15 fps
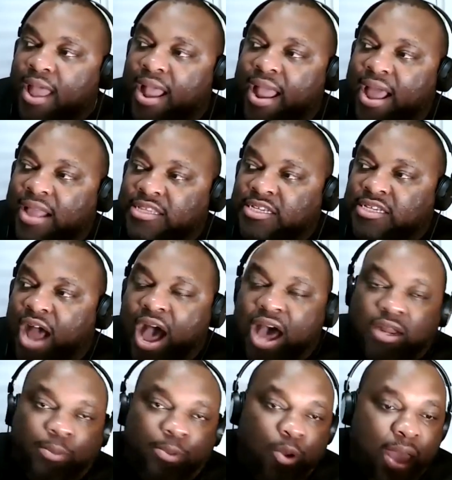I got into the
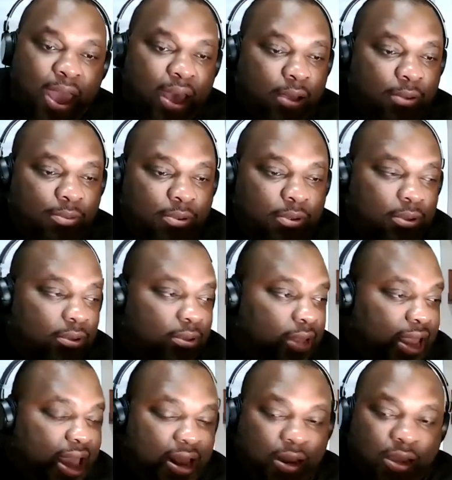Audible app.
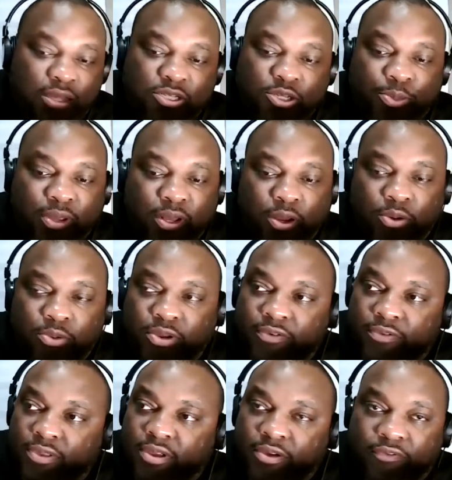They kind of hustled me, though, with
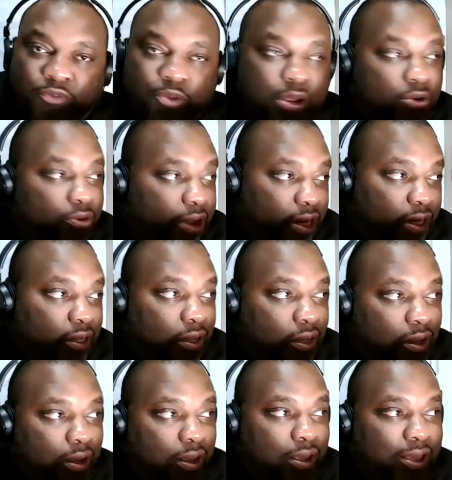a little free credit.
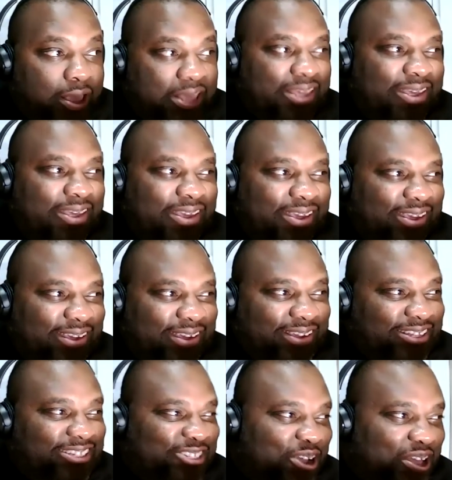
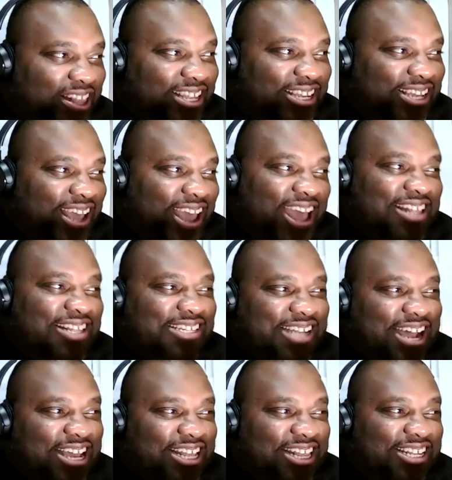So I
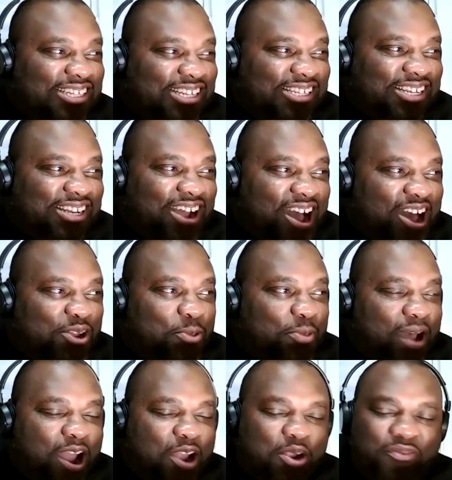decided to listen to the
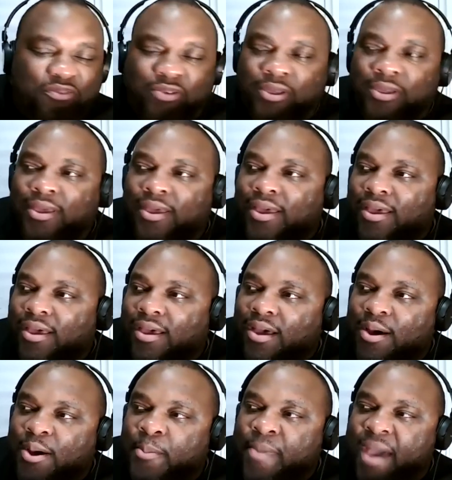autobiography
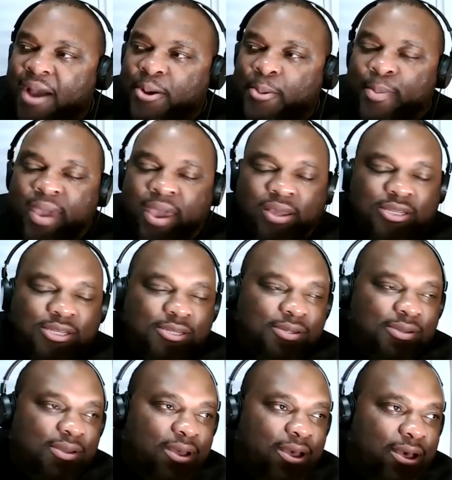of Malcolm X.
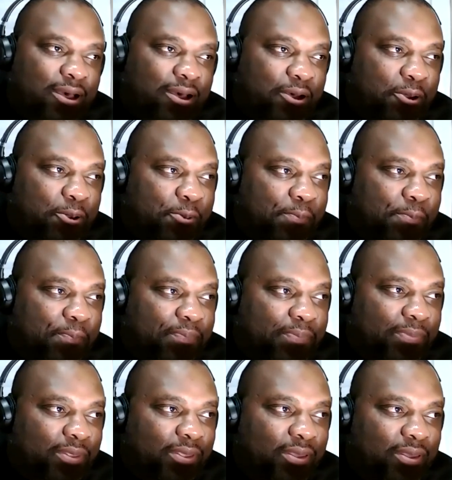
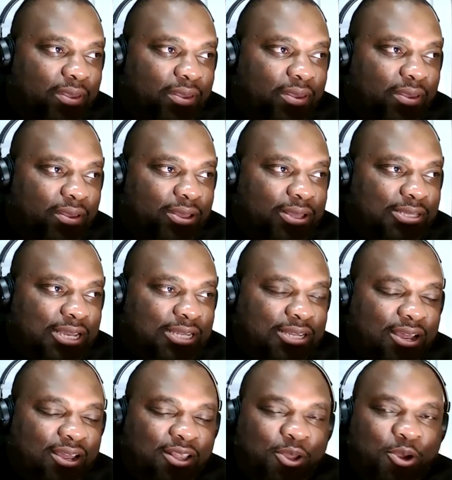Shouts
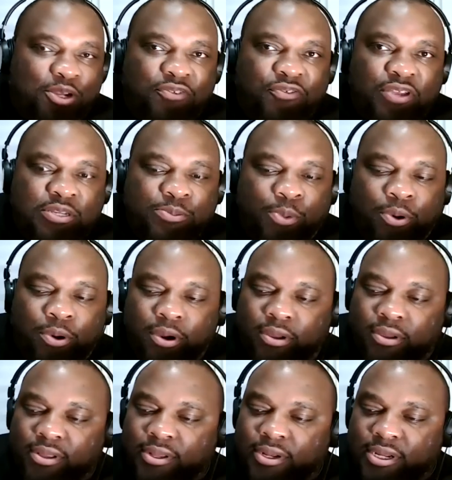out to Lawrence Fishburne.
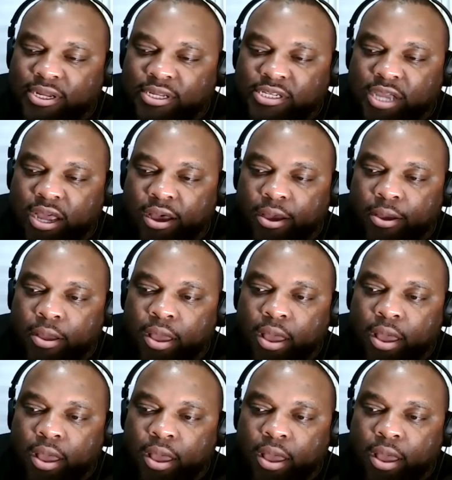He did a good job.